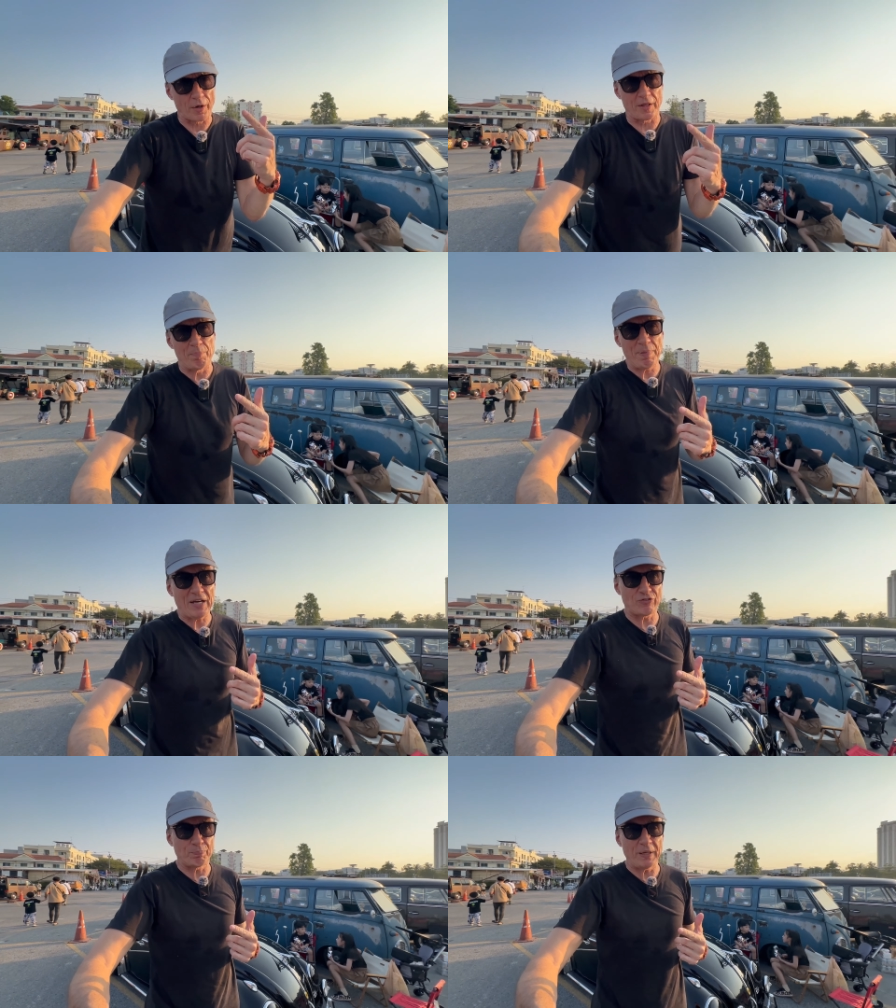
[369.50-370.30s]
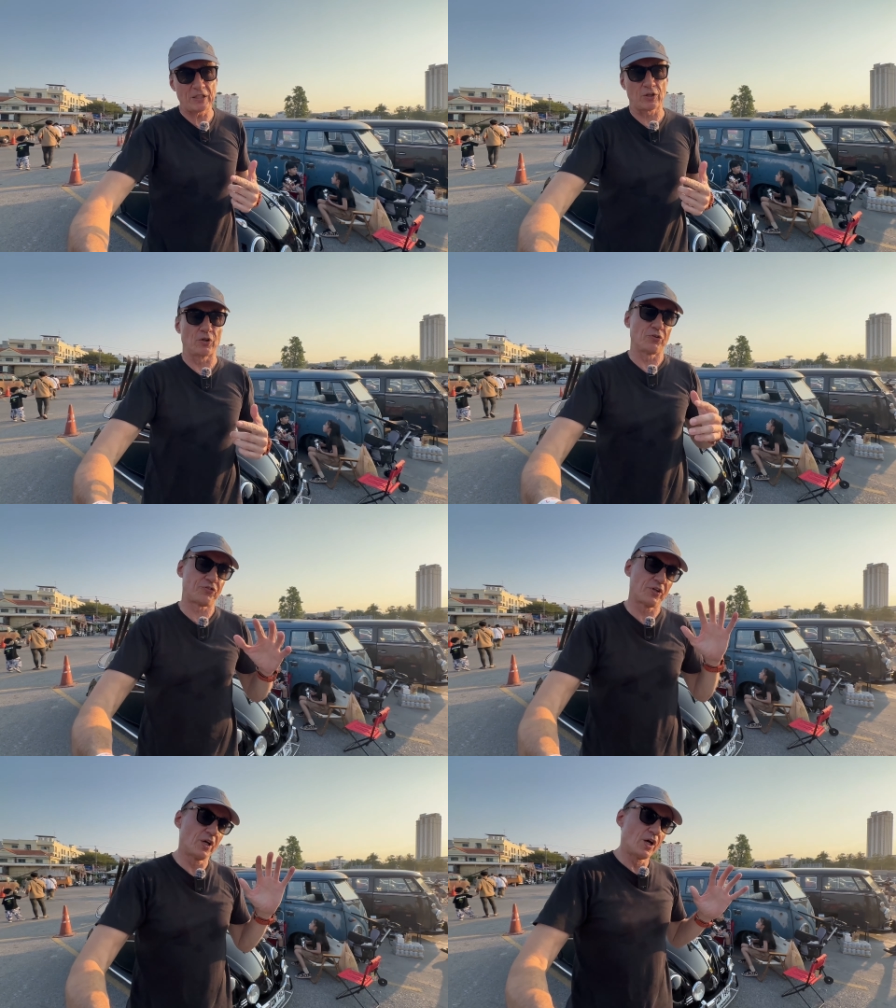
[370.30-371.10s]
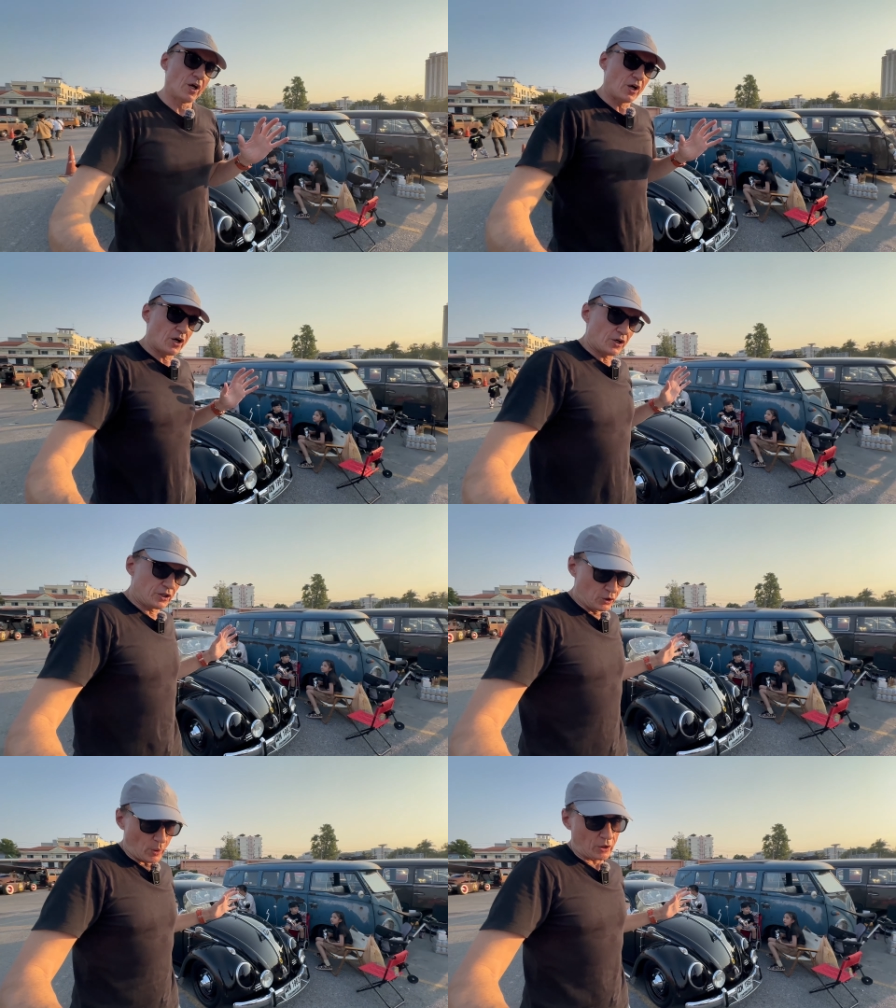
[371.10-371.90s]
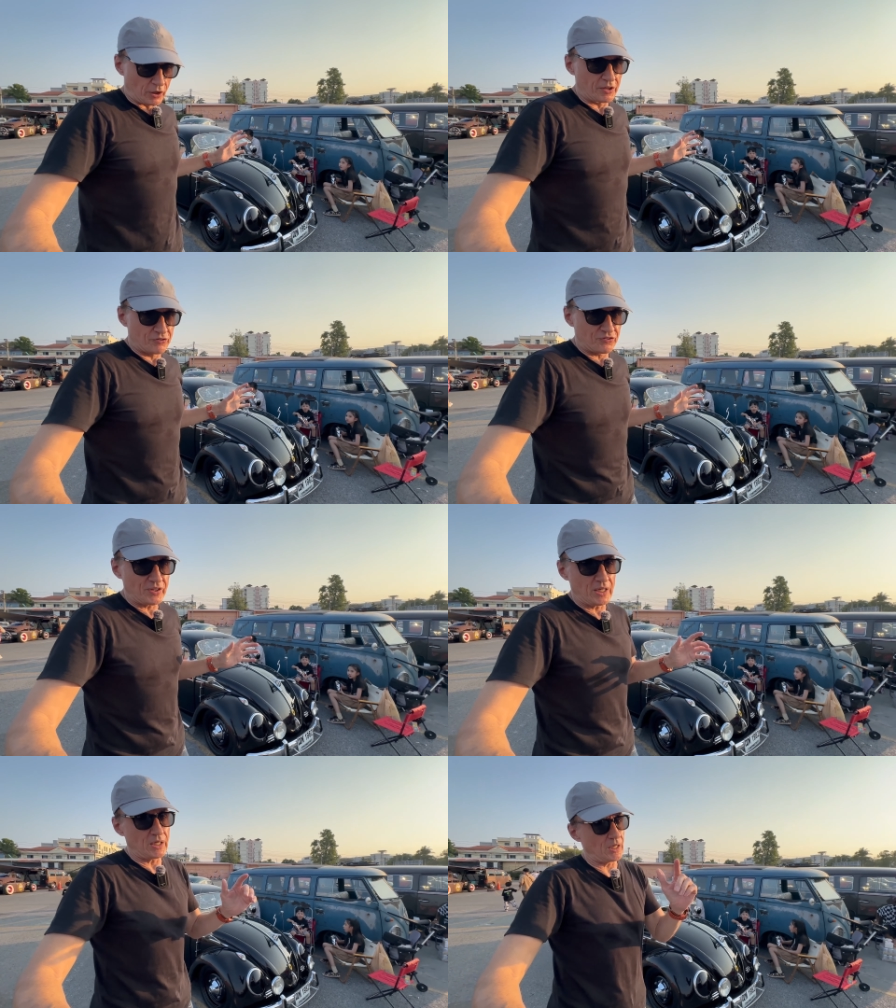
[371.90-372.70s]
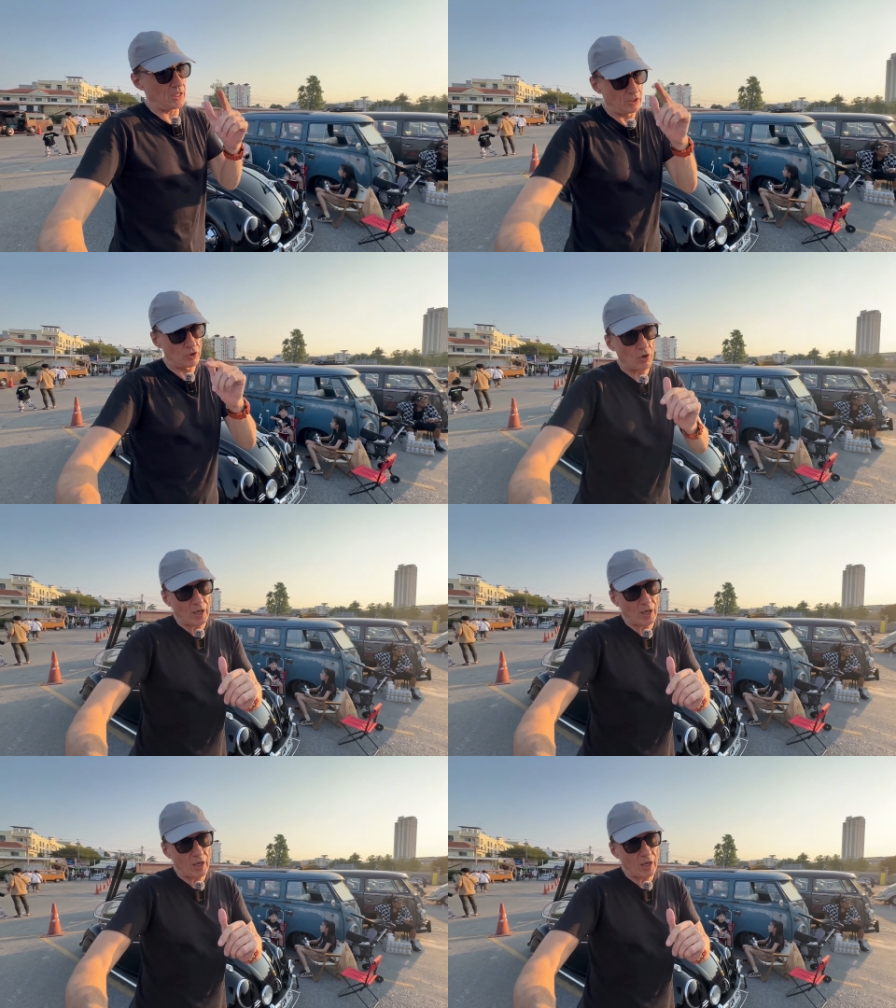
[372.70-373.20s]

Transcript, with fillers: of the best beetles you are going to see in your